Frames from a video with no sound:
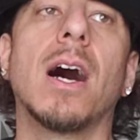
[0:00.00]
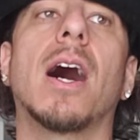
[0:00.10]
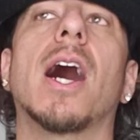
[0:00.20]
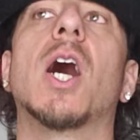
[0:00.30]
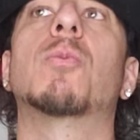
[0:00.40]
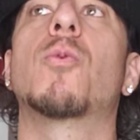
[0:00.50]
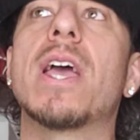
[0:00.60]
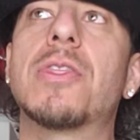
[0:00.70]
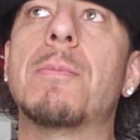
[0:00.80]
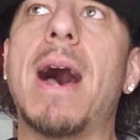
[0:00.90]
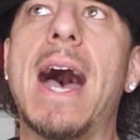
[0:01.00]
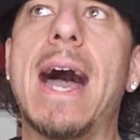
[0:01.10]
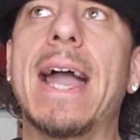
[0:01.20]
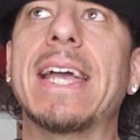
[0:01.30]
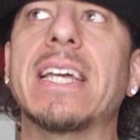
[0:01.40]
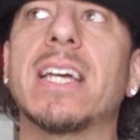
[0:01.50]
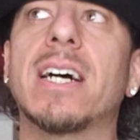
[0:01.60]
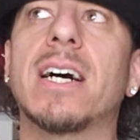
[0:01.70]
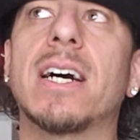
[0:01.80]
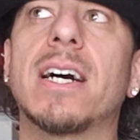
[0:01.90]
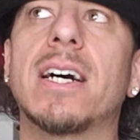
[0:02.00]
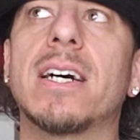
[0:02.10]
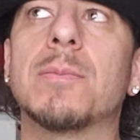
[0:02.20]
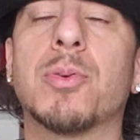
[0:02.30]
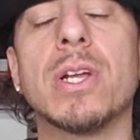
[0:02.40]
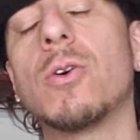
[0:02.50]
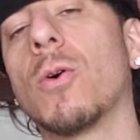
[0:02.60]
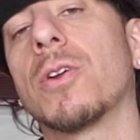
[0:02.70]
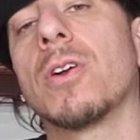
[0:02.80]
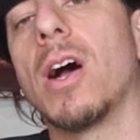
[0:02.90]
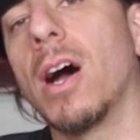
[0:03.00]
um, with my uh, pre-order